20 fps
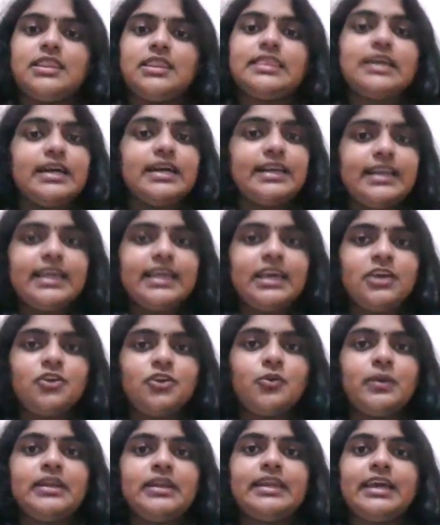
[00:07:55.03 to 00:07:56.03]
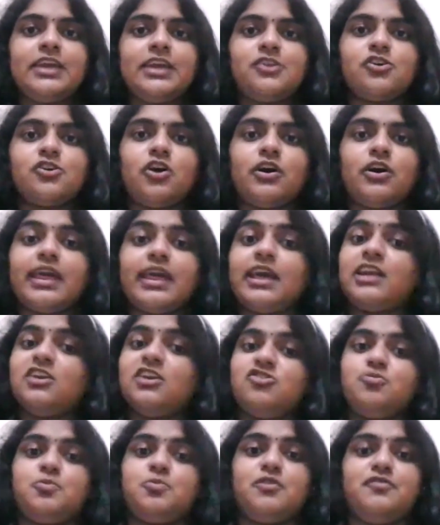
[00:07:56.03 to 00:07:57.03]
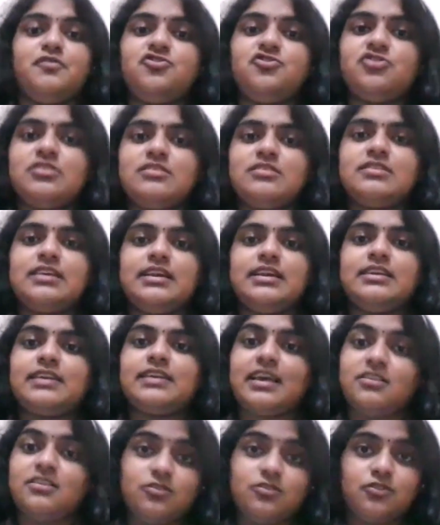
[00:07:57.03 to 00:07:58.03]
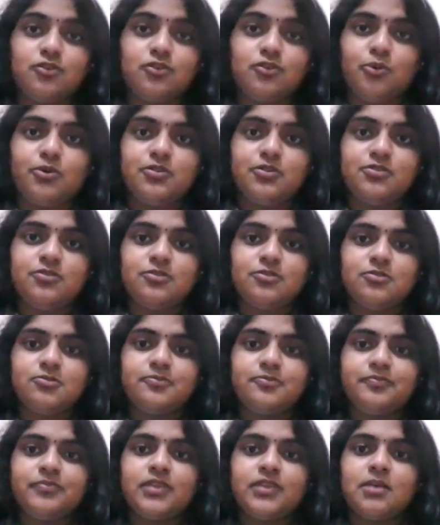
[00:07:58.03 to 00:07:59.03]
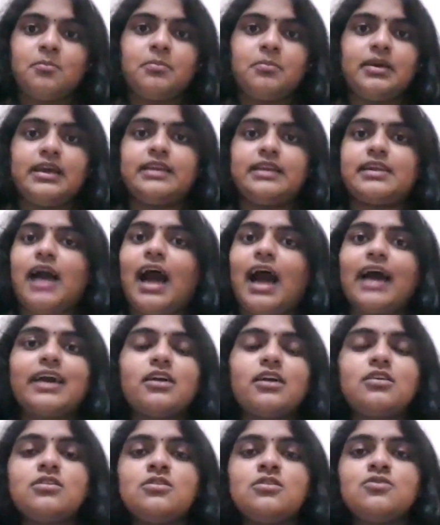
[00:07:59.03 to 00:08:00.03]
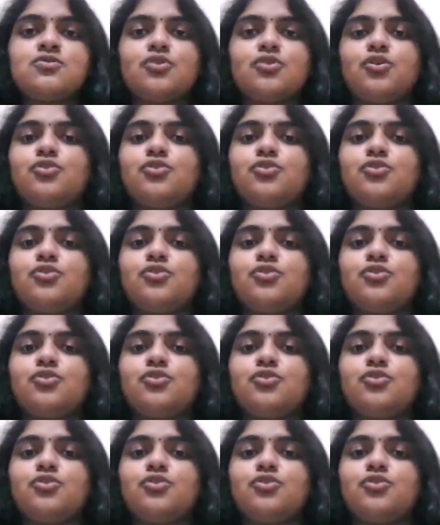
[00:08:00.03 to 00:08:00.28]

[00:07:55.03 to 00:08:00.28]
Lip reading: Thirdly, you will need your English proficiency test scores, be it IELTS